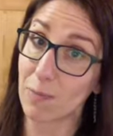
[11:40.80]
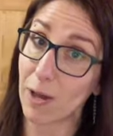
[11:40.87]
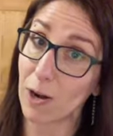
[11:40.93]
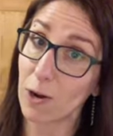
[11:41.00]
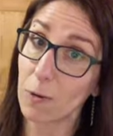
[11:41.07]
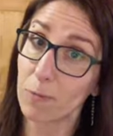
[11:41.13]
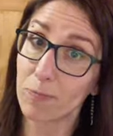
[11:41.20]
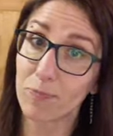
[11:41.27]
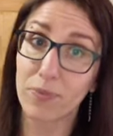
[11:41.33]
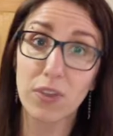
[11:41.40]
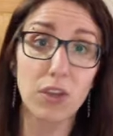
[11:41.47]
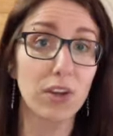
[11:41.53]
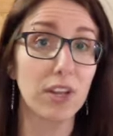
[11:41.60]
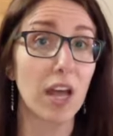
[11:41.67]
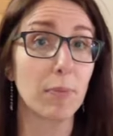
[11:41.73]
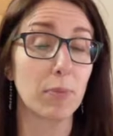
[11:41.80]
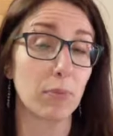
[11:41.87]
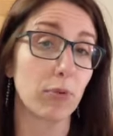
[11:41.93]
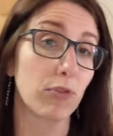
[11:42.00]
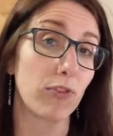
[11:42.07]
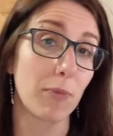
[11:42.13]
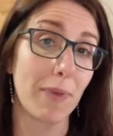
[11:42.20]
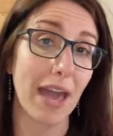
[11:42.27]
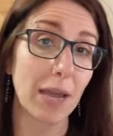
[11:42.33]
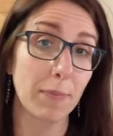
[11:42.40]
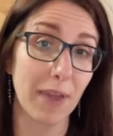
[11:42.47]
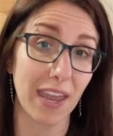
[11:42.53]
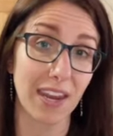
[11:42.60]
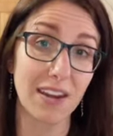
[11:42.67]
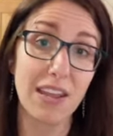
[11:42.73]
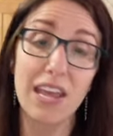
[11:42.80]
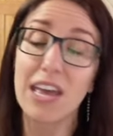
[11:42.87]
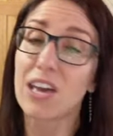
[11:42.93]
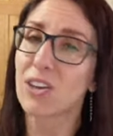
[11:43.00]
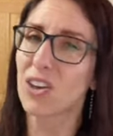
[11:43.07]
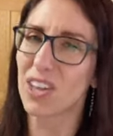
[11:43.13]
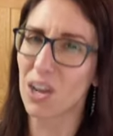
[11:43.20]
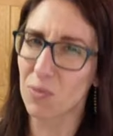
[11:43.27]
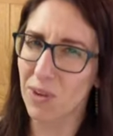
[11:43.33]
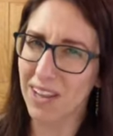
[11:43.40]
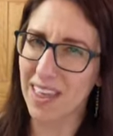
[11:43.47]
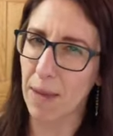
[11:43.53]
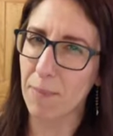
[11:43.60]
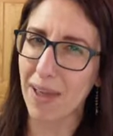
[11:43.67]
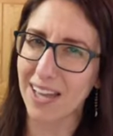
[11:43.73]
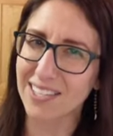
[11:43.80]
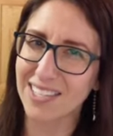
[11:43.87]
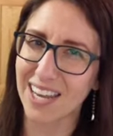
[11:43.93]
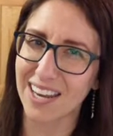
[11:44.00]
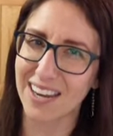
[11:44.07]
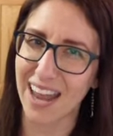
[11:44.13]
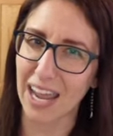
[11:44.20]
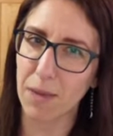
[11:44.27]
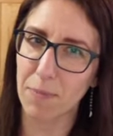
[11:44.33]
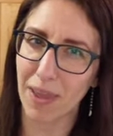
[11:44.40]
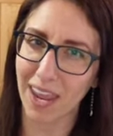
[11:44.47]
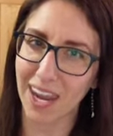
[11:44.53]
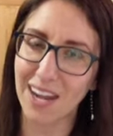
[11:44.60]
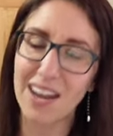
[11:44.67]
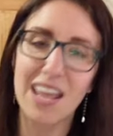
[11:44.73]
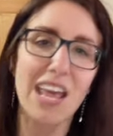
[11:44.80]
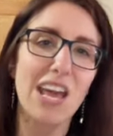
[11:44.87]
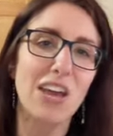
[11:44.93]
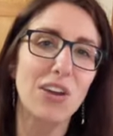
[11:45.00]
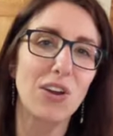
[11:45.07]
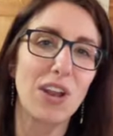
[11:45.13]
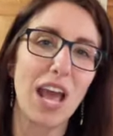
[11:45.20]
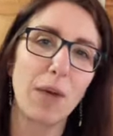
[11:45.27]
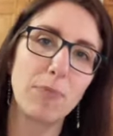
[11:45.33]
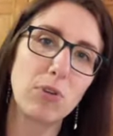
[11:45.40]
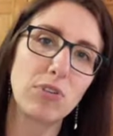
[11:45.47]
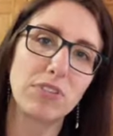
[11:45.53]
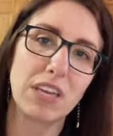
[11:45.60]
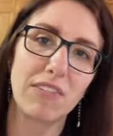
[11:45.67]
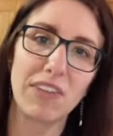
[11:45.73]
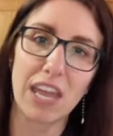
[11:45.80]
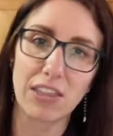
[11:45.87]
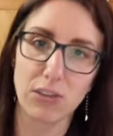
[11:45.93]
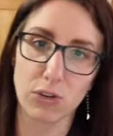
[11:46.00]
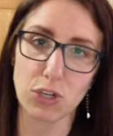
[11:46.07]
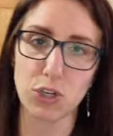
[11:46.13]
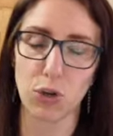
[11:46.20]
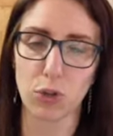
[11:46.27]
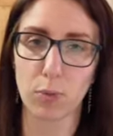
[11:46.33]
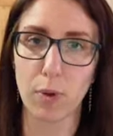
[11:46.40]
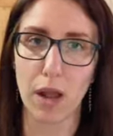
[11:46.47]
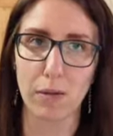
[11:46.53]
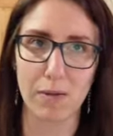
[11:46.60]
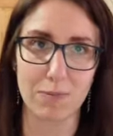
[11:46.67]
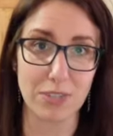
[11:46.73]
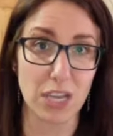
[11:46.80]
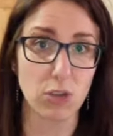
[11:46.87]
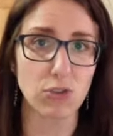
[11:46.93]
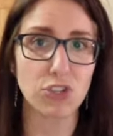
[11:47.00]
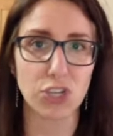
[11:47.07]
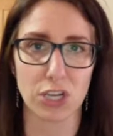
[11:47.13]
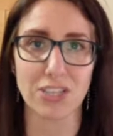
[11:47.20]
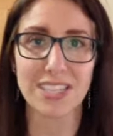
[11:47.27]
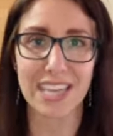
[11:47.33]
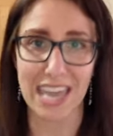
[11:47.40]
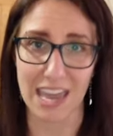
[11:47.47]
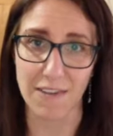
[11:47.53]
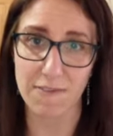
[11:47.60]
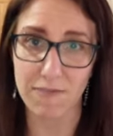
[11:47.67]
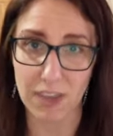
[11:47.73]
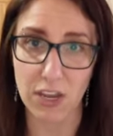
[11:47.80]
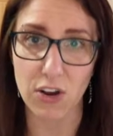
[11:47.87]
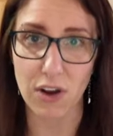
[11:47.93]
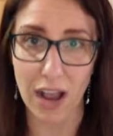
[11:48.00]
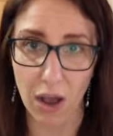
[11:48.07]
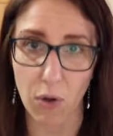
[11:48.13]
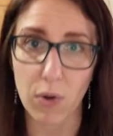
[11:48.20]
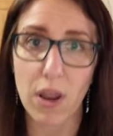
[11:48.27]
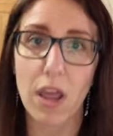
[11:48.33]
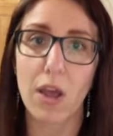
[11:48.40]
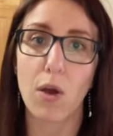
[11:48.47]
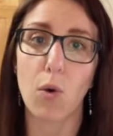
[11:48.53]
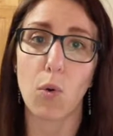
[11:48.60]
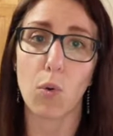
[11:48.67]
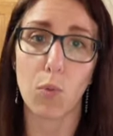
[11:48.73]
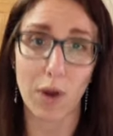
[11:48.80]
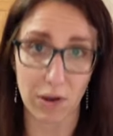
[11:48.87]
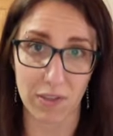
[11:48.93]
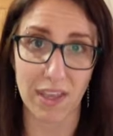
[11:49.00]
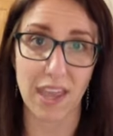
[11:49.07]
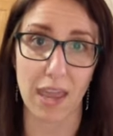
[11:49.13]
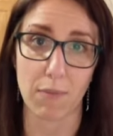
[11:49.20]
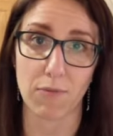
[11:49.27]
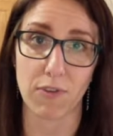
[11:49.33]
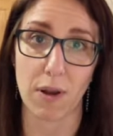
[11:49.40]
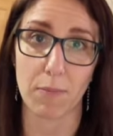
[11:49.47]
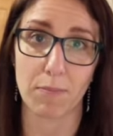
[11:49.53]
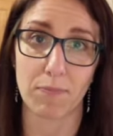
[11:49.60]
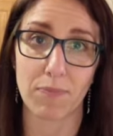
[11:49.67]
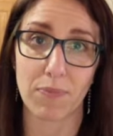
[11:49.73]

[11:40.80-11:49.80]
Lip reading: better, could help improve your back pain, could get rid of that pesky neck pain, could help you alleviate those shoulder problems that you just can't figure out where they came from.